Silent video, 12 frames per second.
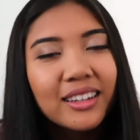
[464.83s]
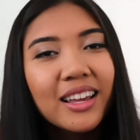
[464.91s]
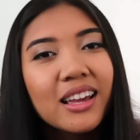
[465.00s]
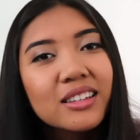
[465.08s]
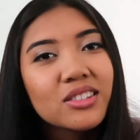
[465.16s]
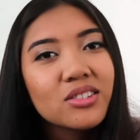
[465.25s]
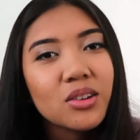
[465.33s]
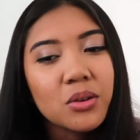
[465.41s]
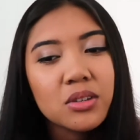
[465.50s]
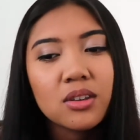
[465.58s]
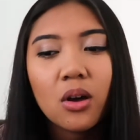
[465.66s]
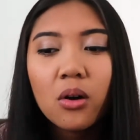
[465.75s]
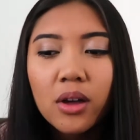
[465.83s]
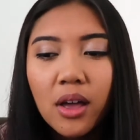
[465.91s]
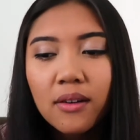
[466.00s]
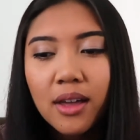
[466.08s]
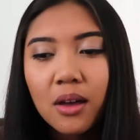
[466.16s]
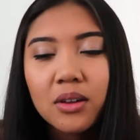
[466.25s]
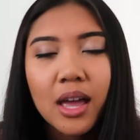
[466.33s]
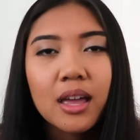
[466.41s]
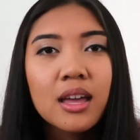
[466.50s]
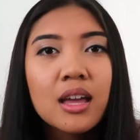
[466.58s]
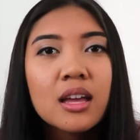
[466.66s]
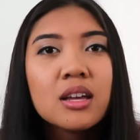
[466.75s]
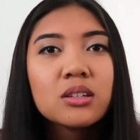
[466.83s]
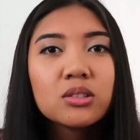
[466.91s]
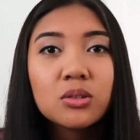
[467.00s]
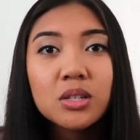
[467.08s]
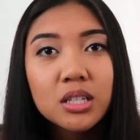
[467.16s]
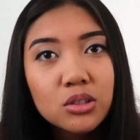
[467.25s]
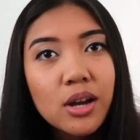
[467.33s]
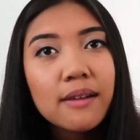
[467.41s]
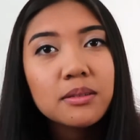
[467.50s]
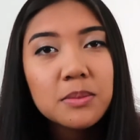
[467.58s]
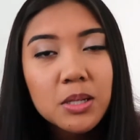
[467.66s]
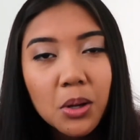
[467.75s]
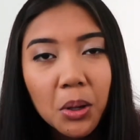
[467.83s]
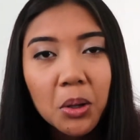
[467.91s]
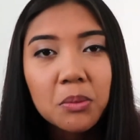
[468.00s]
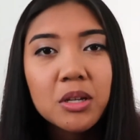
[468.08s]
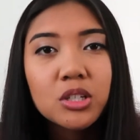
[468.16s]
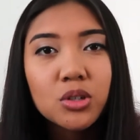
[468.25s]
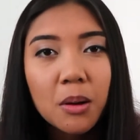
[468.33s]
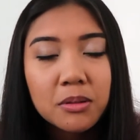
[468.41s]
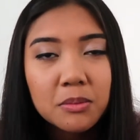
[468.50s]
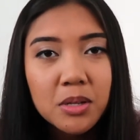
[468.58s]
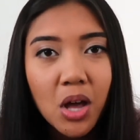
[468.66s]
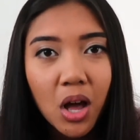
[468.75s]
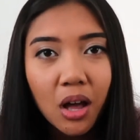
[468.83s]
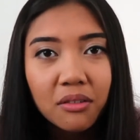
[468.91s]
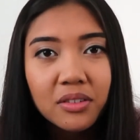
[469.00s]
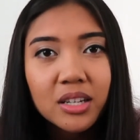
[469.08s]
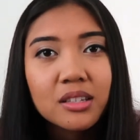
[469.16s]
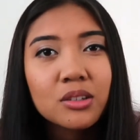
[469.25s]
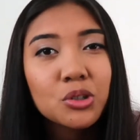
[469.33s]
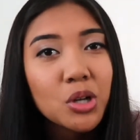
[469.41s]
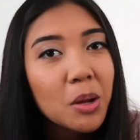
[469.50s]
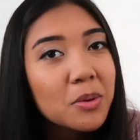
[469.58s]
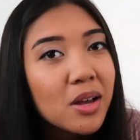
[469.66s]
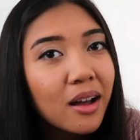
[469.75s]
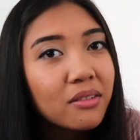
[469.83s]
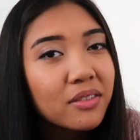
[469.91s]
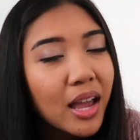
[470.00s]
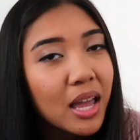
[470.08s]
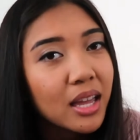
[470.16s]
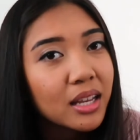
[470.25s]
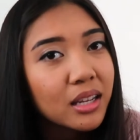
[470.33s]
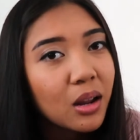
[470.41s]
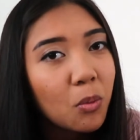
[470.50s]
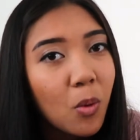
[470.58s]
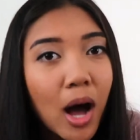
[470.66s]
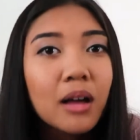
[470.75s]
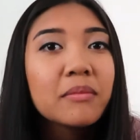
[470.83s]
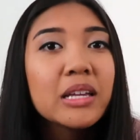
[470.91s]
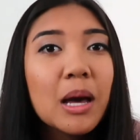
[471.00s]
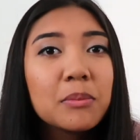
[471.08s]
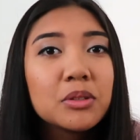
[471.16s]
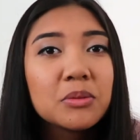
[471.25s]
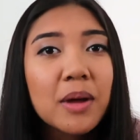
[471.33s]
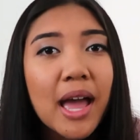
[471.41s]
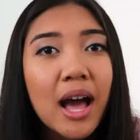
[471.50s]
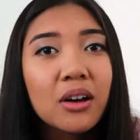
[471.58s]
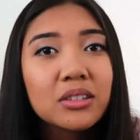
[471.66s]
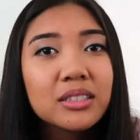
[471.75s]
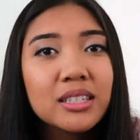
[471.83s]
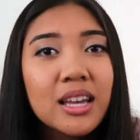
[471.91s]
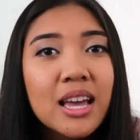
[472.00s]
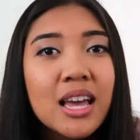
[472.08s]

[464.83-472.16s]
And so he's like, okay. So he drives me home. He drops me off. He doesn't drop me off and walk me up to my house.